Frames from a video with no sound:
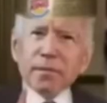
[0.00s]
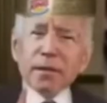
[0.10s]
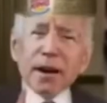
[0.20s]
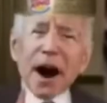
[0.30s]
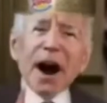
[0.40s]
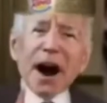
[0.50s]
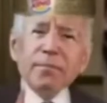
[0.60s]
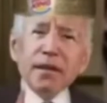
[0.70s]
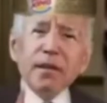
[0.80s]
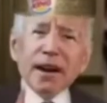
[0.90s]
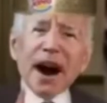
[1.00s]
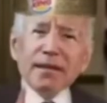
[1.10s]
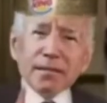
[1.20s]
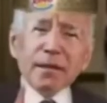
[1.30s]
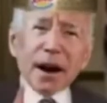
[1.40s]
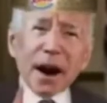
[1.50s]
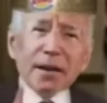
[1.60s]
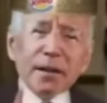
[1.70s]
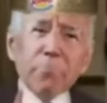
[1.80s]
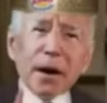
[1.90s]
uh, I have two cats, and uh,
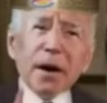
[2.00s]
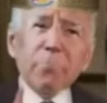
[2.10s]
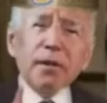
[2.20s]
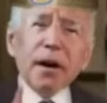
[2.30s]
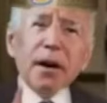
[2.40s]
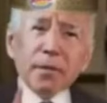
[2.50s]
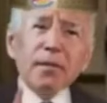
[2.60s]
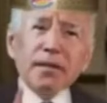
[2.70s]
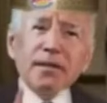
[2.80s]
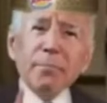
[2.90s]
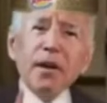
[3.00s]
uh, uh both of them are